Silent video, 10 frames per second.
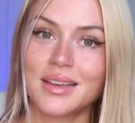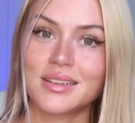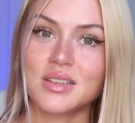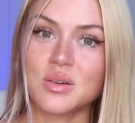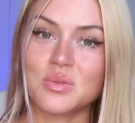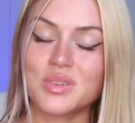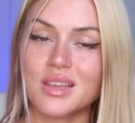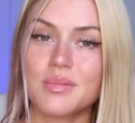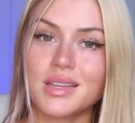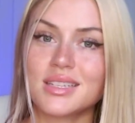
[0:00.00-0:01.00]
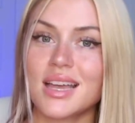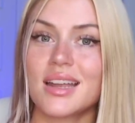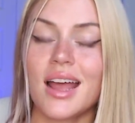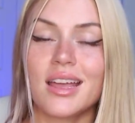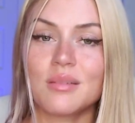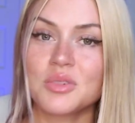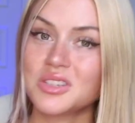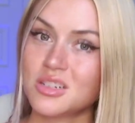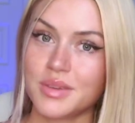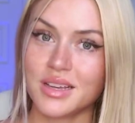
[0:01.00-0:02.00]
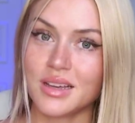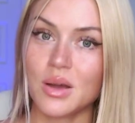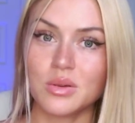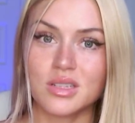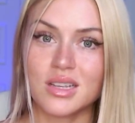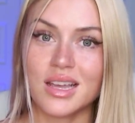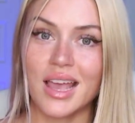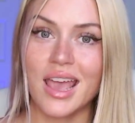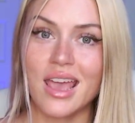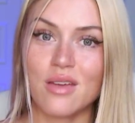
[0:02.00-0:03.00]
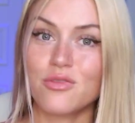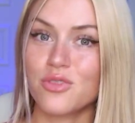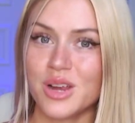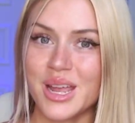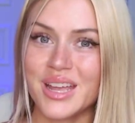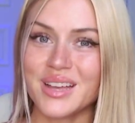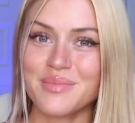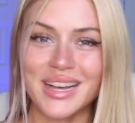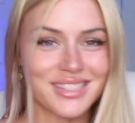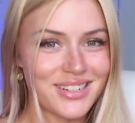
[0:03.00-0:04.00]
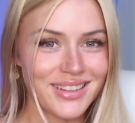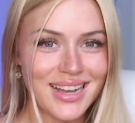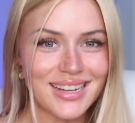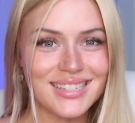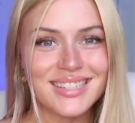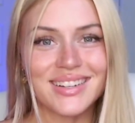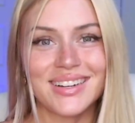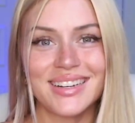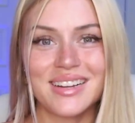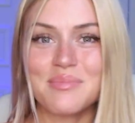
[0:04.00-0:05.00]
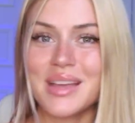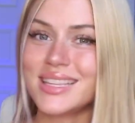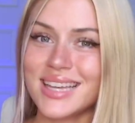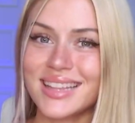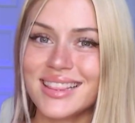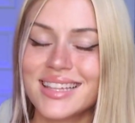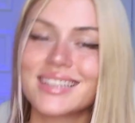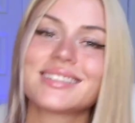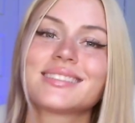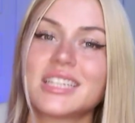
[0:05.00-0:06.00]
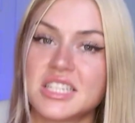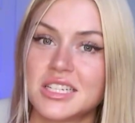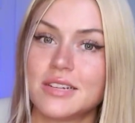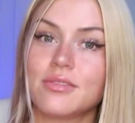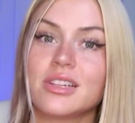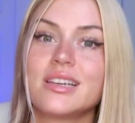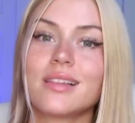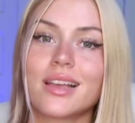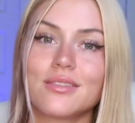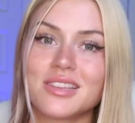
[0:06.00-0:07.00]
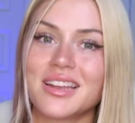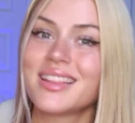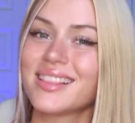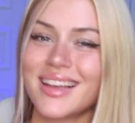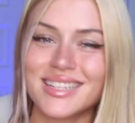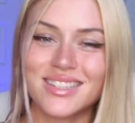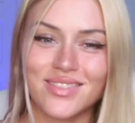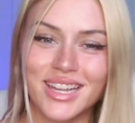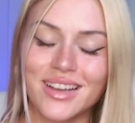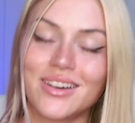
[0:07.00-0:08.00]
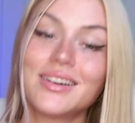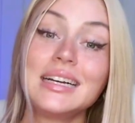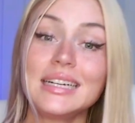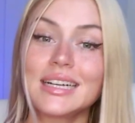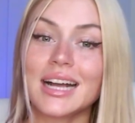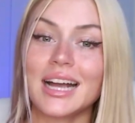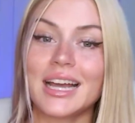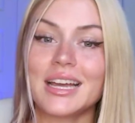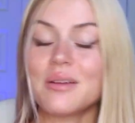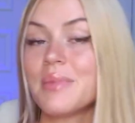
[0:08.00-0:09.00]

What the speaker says: So with that being said, I am going to be hosting a free masterclass on May 10th, tentatively, like I've said in the last video. I